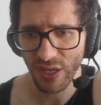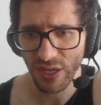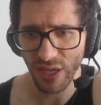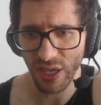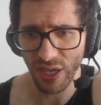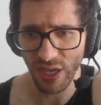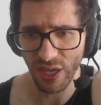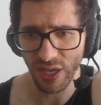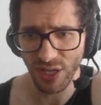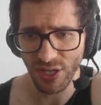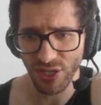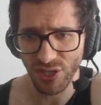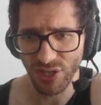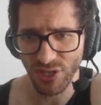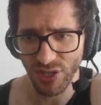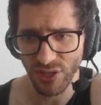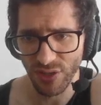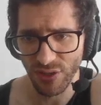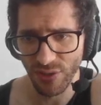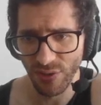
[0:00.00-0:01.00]
king
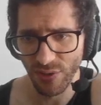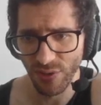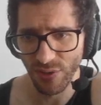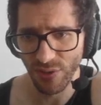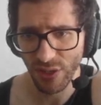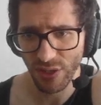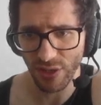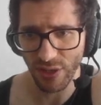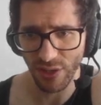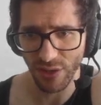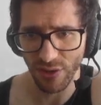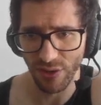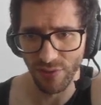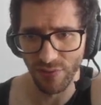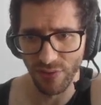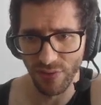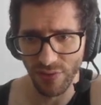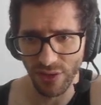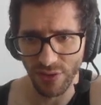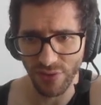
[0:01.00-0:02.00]
h2, like
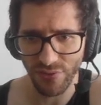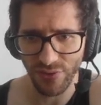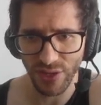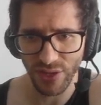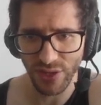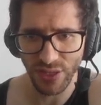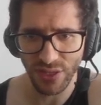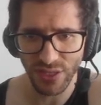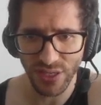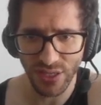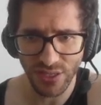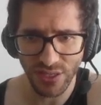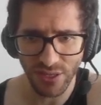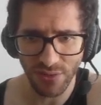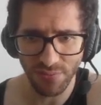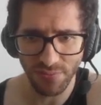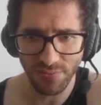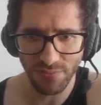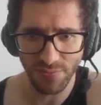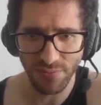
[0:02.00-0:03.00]
overly defending this
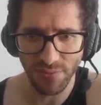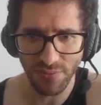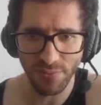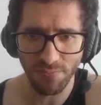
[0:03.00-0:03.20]
and